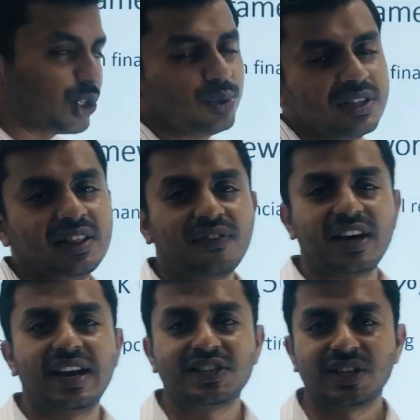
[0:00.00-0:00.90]
in the
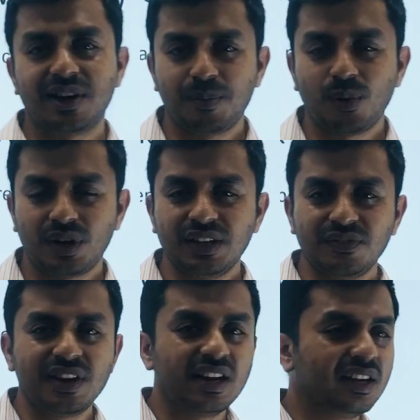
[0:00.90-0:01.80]
financial reporting. We
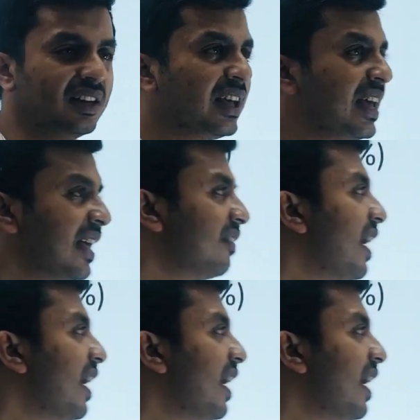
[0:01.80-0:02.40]
learn that